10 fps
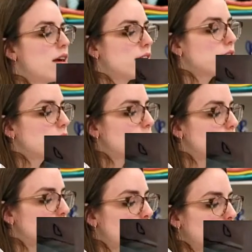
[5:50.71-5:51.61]
So it's
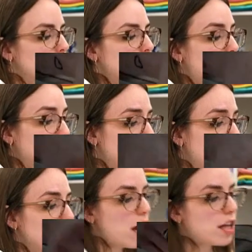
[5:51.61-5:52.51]
normally
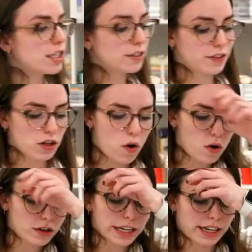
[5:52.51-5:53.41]
$99 for the
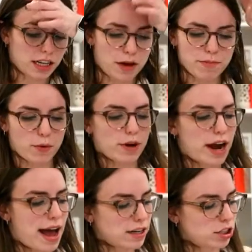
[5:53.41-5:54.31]
whole curriculum, but we're
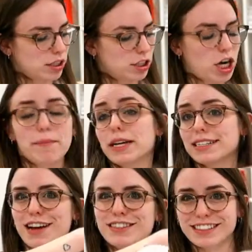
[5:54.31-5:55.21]
actually dropping it
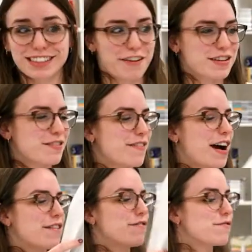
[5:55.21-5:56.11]
down to
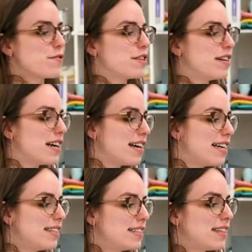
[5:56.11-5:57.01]
75 for you
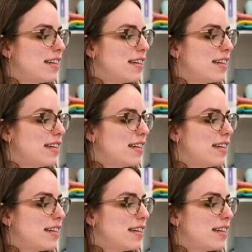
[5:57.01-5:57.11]
guys.